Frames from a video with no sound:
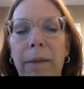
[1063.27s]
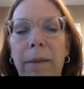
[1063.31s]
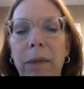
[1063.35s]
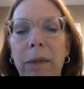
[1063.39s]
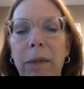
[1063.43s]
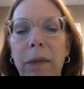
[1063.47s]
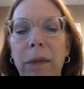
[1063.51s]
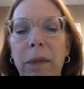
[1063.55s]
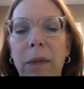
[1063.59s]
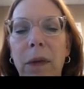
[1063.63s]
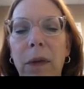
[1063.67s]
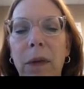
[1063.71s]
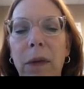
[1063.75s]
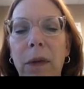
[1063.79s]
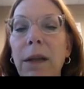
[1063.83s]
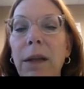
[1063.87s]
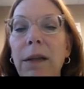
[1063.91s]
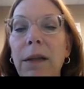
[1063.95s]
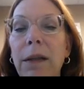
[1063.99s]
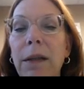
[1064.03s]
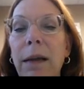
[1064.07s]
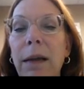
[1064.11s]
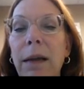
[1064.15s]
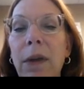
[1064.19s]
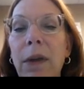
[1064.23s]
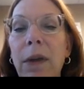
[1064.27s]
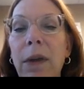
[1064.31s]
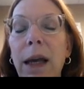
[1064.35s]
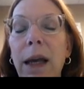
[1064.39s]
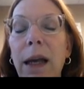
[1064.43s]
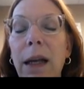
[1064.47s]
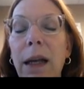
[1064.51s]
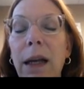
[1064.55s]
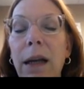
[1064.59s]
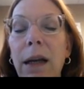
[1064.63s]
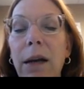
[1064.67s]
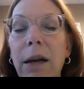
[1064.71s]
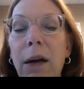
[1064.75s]
And then you get the same
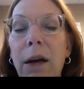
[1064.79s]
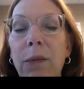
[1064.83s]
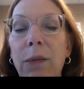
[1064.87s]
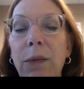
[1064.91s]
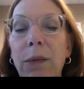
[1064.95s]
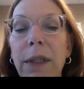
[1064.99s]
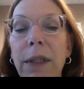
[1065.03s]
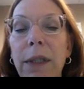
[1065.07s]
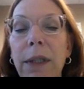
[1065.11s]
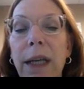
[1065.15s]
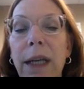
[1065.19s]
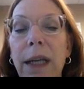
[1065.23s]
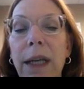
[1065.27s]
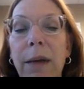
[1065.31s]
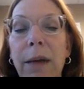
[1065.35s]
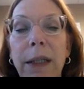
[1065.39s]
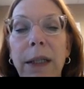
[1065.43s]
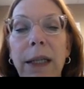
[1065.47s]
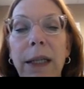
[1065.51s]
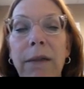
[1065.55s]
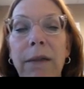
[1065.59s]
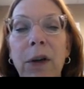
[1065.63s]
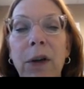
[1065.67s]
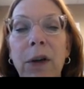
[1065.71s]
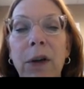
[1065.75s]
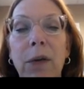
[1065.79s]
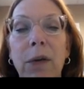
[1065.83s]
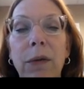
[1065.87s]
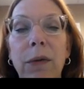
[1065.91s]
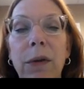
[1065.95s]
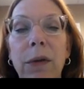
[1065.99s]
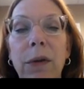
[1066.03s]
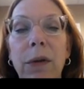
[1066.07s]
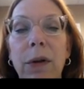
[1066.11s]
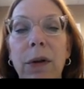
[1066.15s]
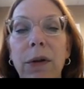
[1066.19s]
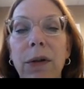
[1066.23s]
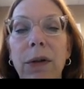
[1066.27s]
thing in a side-by-side view.
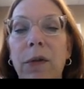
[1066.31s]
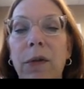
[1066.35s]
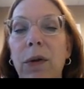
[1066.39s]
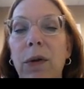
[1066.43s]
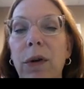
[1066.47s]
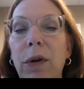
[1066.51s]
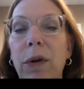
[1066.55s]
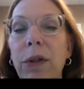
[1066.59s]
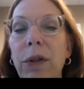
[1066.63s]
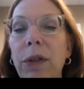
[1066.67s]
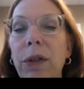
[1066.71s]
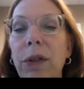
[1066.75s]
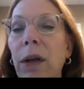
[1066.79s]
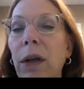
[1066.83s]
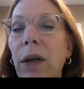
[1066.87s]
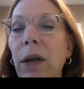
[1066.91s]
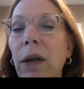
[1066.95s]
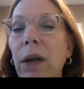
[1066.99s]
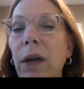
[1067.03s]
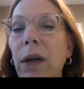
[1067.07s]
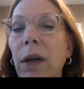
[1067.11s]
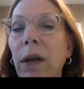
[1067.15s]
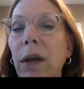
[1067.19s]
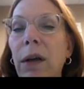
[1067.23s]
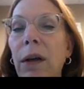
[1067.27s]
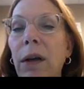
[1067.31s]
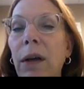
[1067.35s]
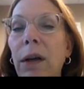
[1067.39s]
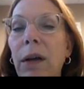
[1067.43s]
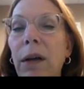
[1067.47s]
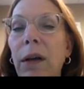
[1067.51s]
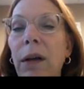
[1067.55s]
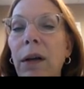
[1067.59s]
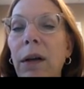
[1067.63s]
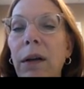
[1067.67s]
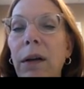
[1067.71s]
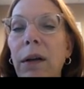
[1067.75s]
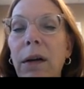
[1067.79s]
There's, of course,
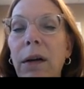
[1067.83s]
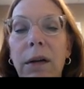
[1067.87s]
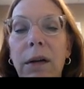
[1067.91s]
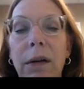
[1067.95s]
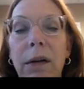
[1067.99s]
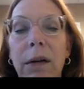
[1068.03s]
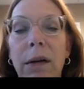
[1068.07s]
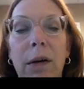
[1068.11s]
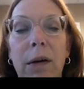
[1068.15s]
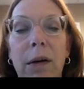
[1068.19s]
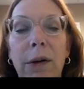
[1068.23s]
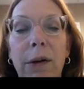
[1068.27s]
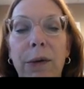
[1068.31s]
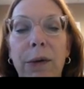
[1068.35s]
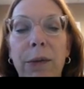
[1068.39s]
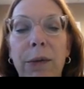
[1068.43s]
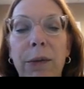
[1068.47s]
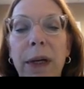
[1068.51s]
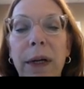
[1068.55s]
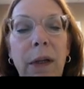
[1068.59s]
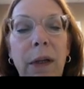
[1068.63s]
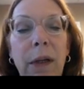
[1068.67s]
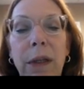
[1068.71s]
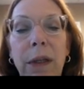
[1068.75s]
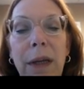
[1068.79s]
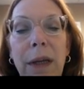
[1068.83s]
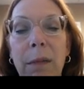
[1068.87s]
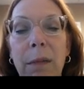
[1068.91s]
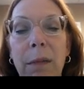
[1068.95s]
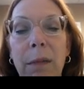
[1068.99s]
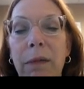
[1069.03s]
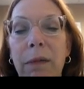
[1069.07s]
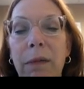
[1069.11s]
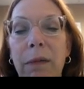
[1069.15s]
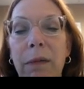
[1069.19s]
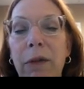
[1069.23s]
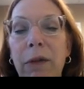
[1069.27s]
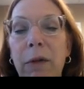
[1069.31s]
all 3 of them. It's still the same
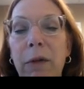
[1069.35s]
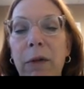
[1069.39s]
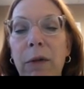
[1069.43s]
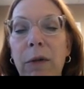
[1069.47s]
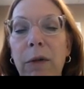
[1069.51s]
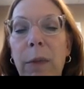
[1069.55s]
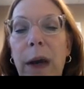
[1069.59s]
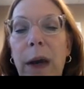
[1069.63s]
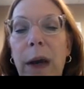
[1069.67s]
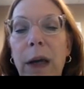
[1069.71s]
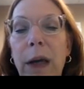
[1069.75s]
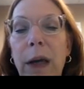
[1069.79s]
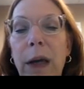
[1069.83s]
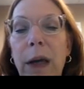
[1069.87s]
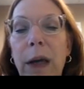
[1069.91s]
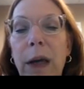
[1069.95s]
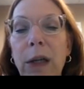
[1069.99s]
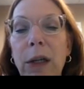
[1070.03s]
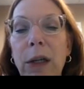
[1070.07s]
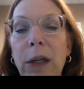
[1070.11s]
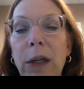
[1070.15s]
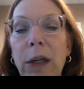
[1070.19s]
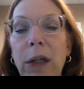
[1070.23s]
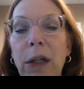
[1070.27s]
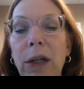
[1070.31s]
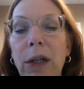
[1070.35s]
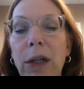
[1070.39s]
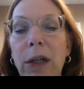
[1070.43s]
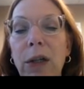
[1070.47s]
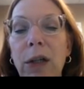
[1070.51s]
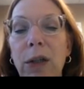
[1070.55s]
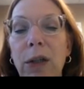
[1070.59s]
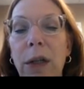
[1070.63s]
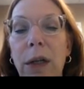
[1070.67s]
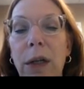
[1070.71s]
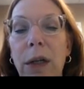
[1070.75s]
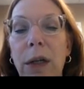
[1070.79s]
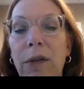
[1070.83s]
information. They just shows it in a
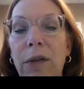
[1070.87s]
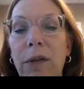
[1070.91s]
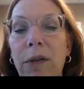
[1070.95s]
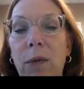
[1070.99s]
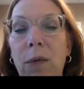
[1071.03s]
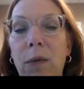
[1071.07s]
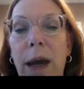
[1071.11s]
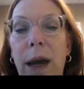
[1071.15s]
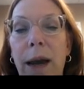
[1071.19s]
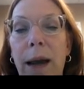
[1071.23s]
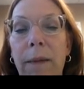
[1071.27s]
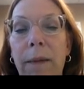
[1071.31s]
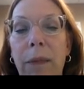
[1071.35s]
different way.